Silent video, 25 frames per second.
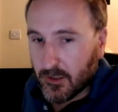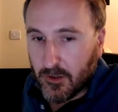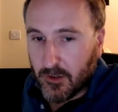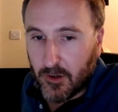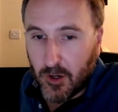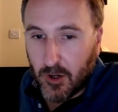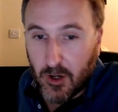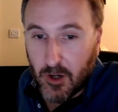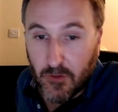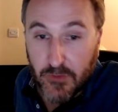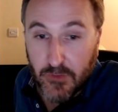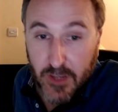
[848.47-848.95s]

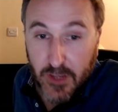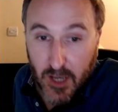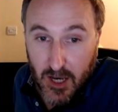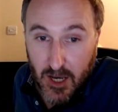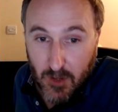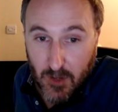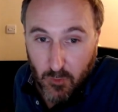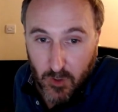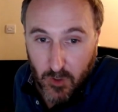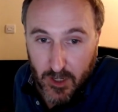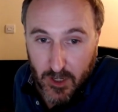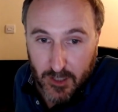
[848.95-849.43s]
of the
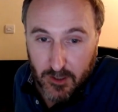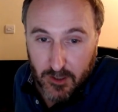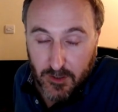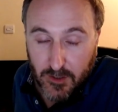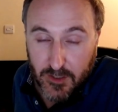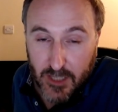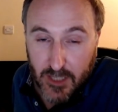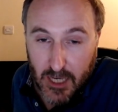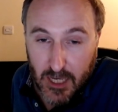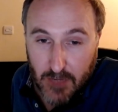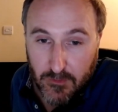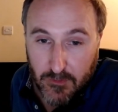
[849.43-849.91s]
artwork on the
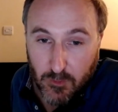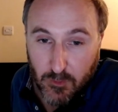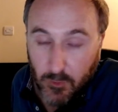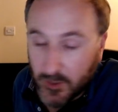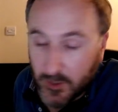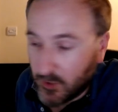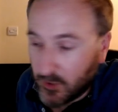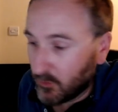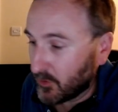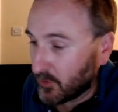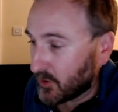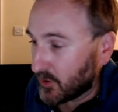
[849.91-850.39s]
cover, which
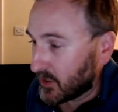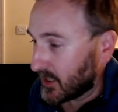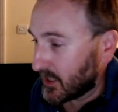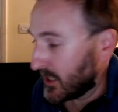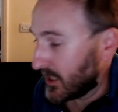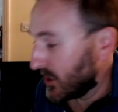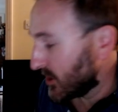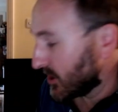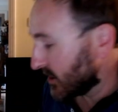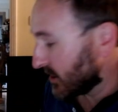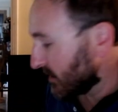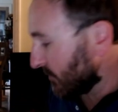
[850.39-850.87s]
you will see in
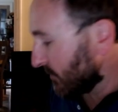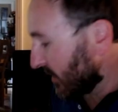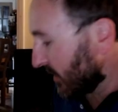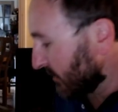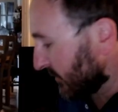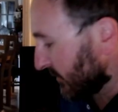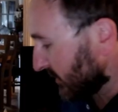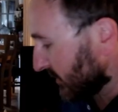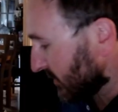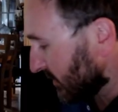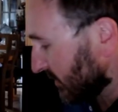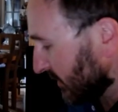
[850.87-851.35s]
just a
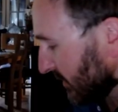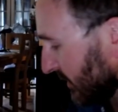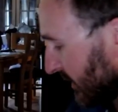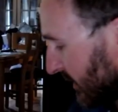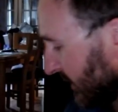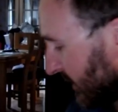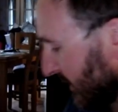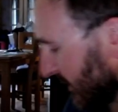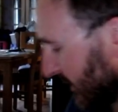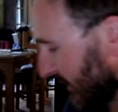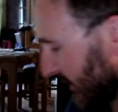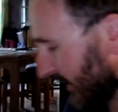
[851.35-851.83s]
moment,
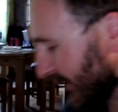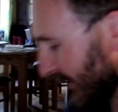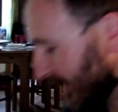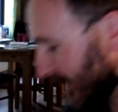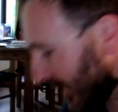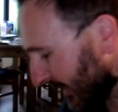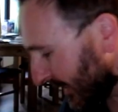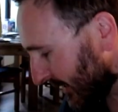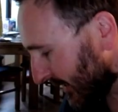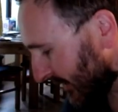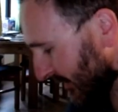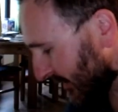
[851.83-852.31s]
and
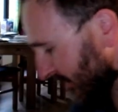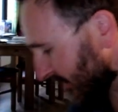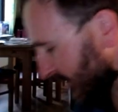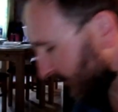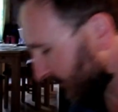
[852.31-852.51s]
that is